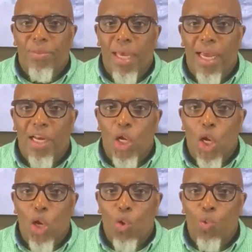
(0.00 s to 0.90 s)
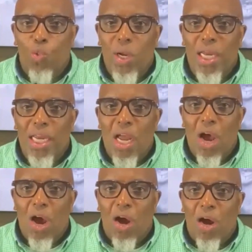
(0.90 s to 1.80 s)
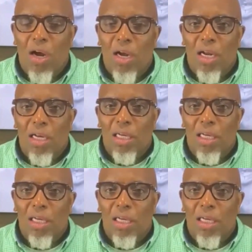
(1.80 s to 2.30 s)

that we are